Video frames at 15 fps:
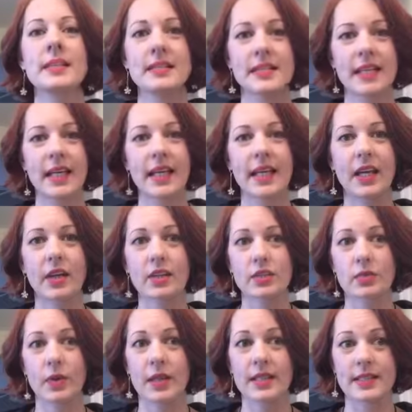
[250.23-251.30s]
skincare is
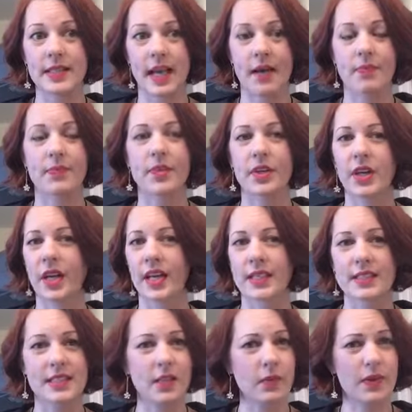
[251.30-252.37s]
where it's at. They're not going to
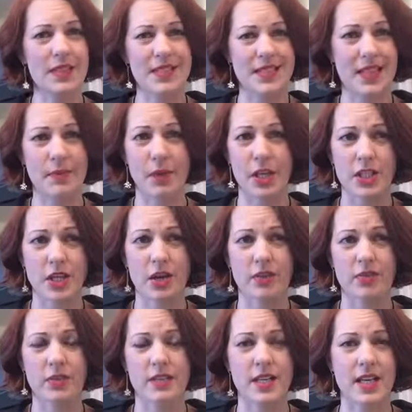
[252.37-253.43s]
stick with the same eyeshadow
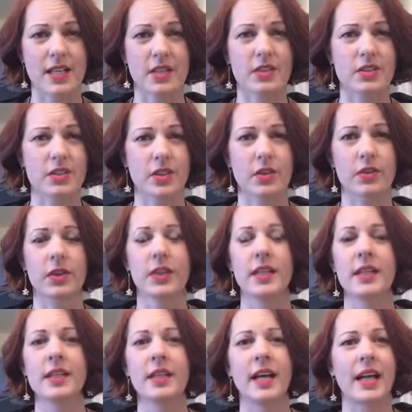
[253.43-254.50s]
for 10 years. So,
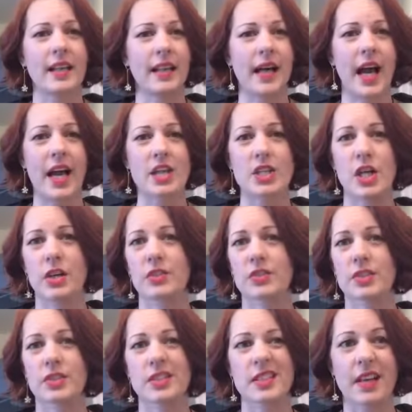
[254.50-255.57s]
and the eyeshadows
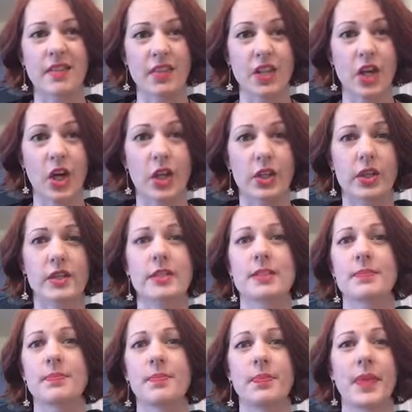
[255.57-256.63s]
are $7.
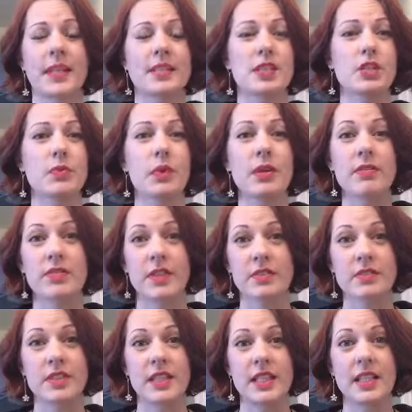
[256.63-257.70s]
That's
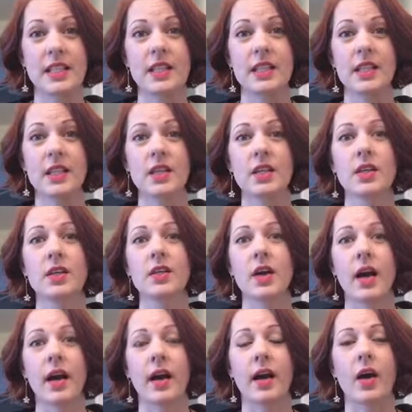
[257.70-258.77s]
$3.50
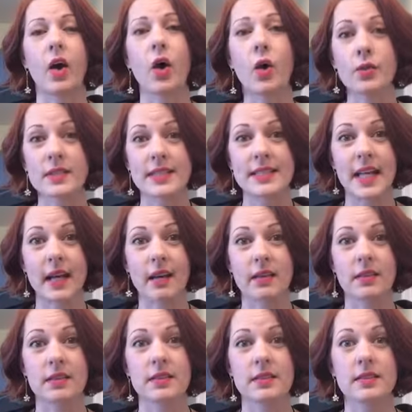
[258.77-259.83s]

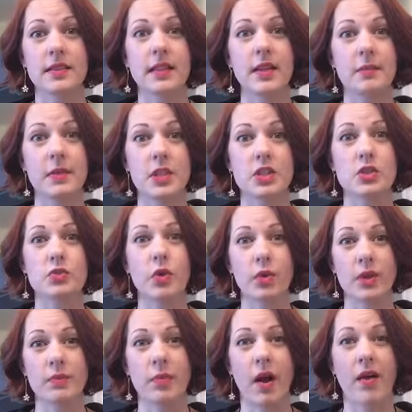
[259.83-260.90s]
wholesale. That means you
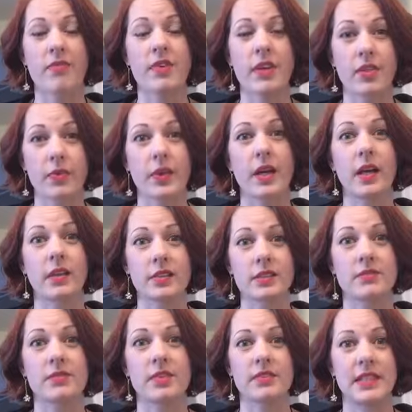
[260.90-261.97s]
only profit
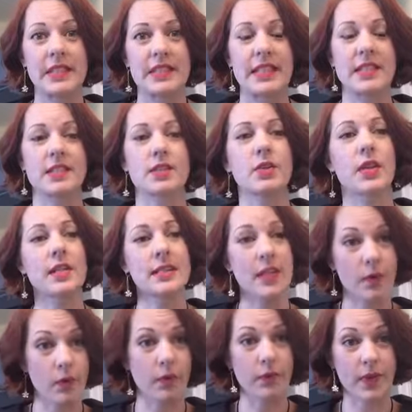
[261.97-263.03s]
$3.50. So that's
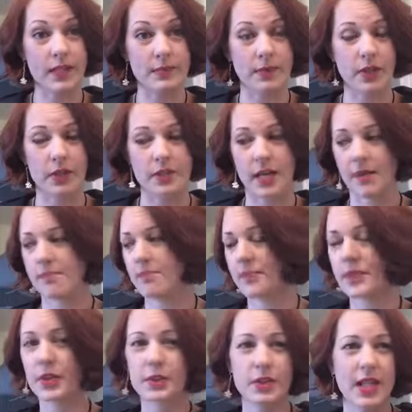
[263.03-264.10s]
not where we want to spend our time.
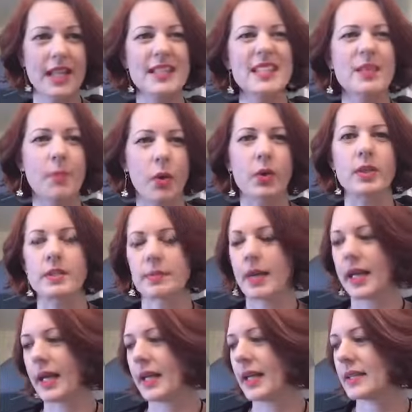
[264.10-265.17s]
That's the bonus
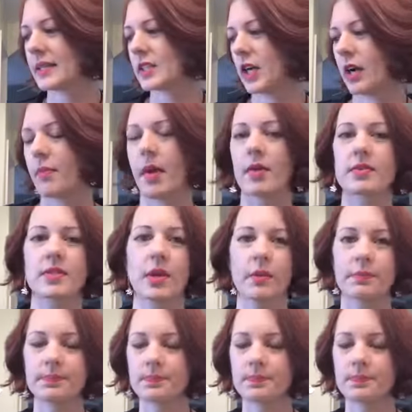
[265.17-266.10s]
money I like to talk about. So